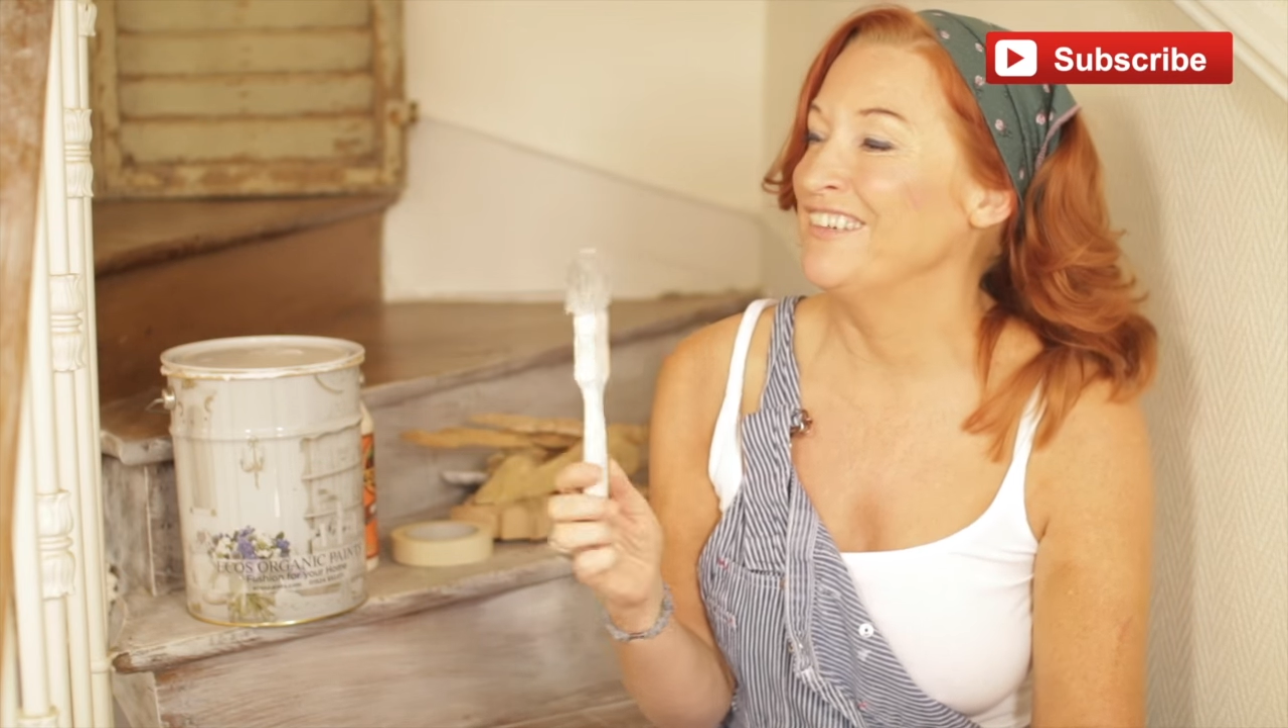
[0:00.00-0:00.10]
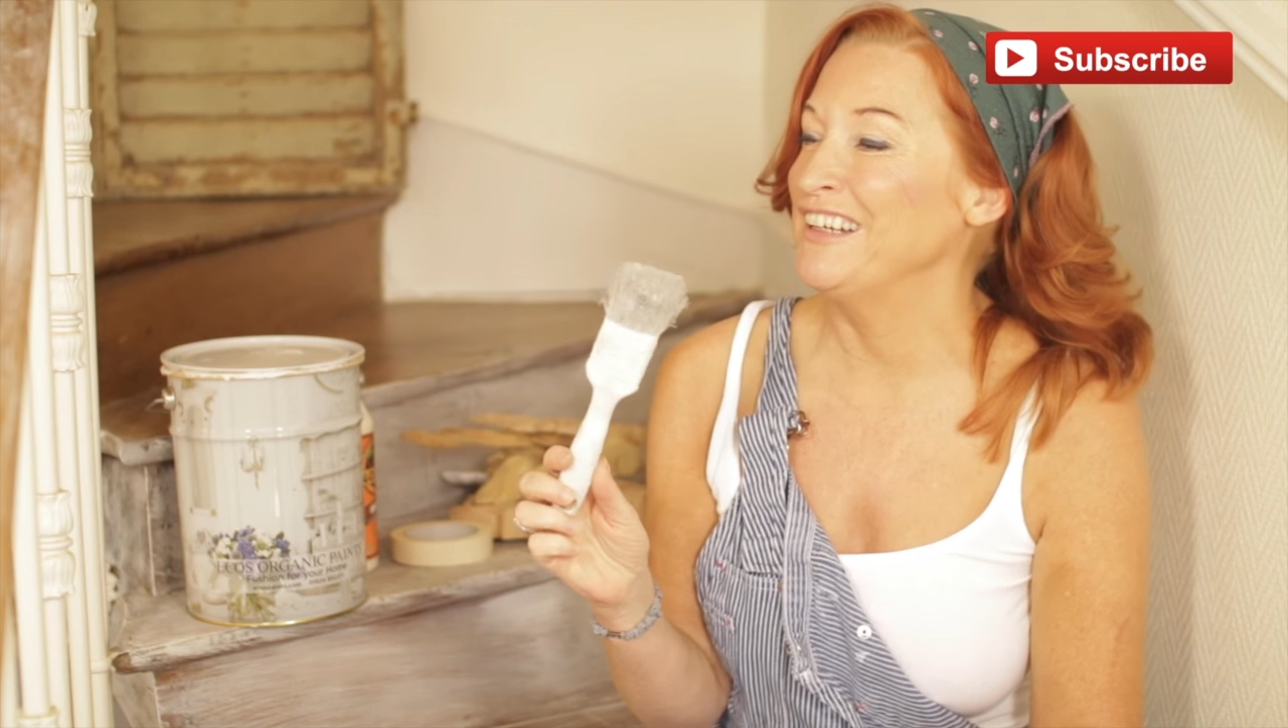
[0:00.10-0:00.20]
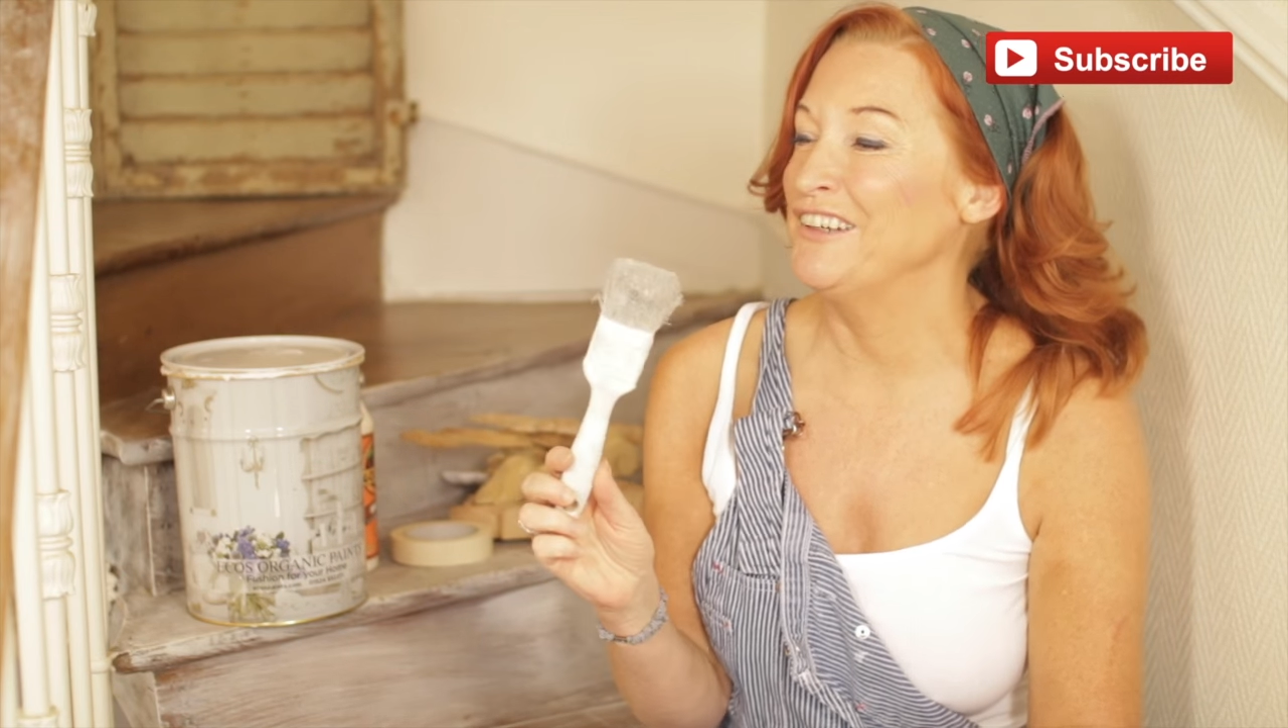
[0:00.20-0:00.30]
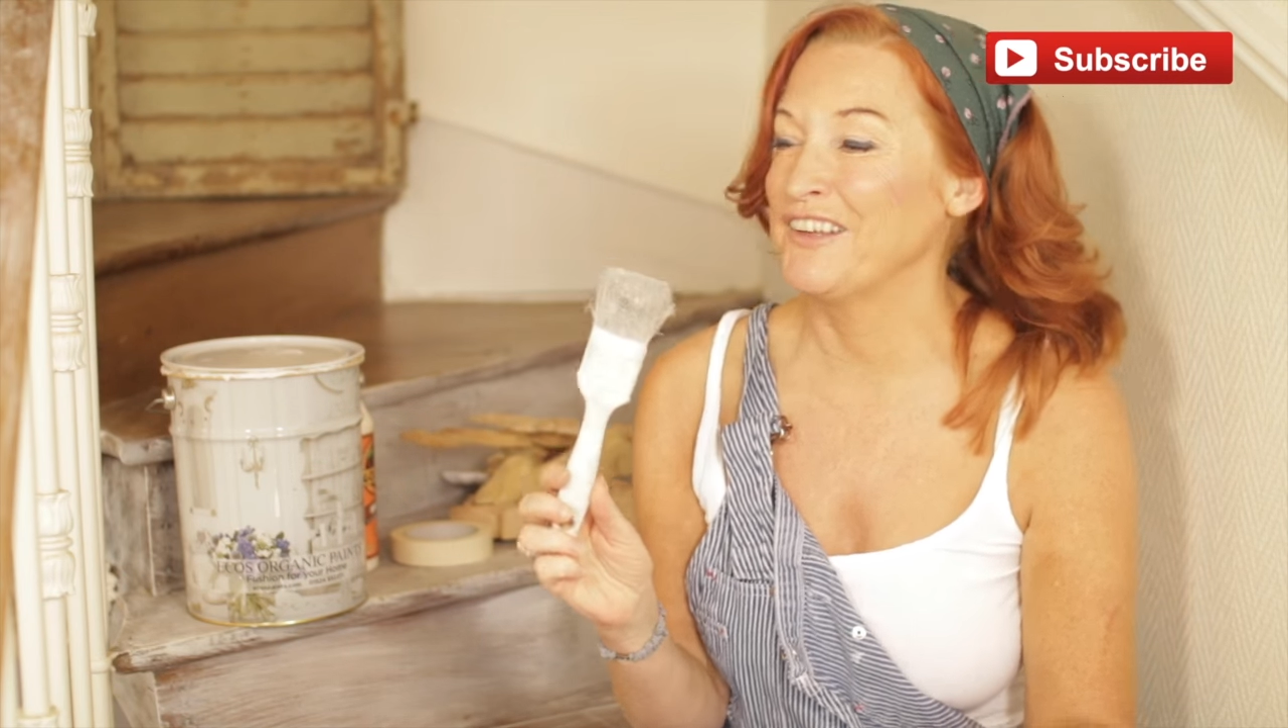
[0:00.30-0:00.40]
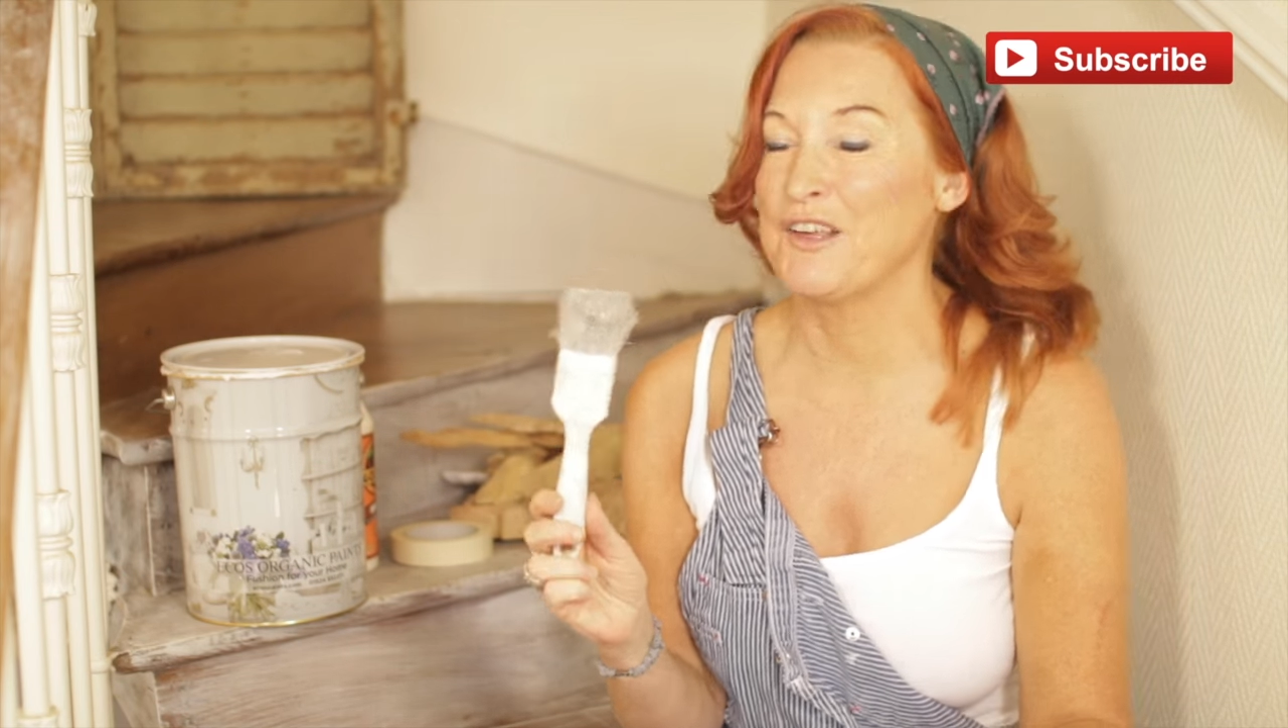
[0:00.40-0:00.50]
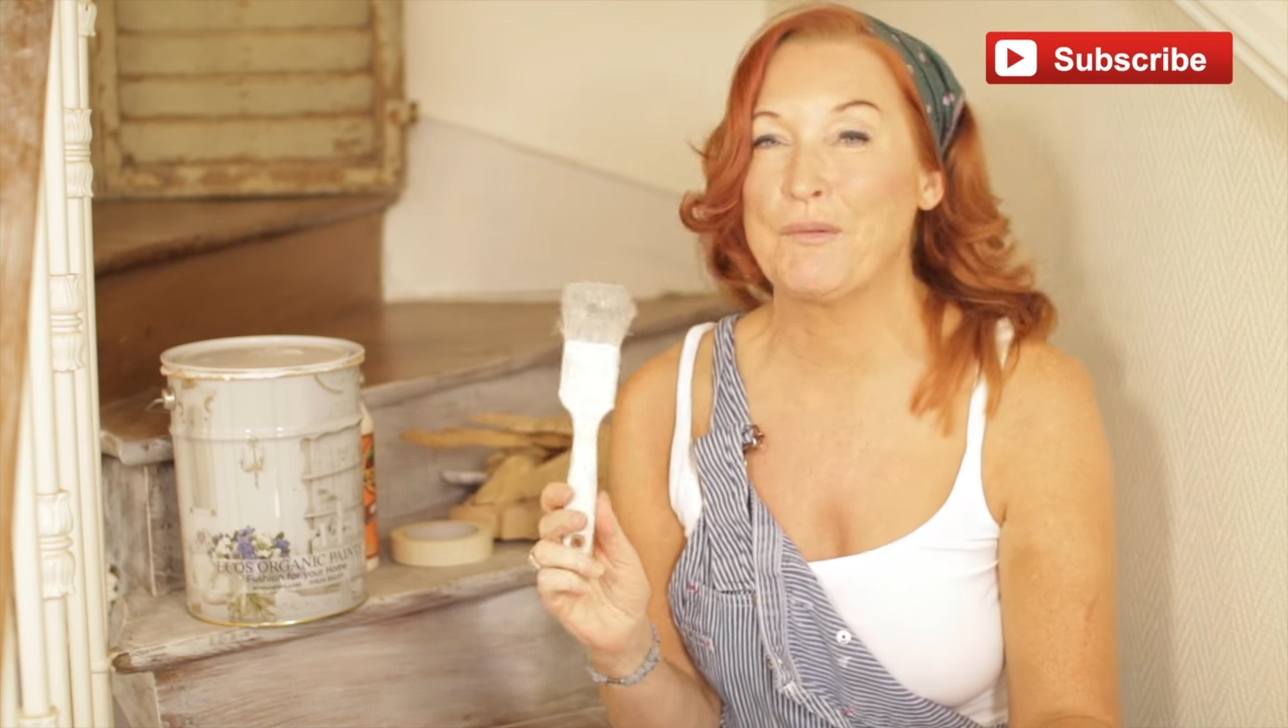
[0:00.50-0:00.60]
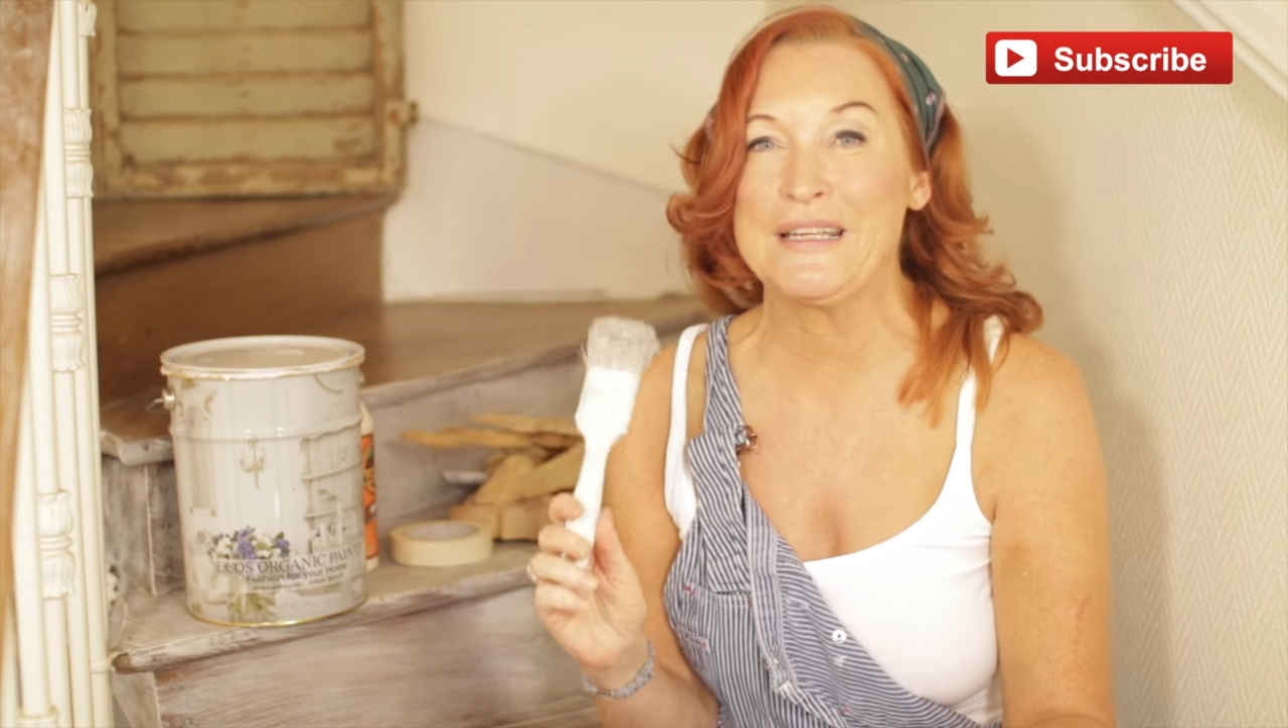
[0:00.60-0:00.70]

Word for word: really looking a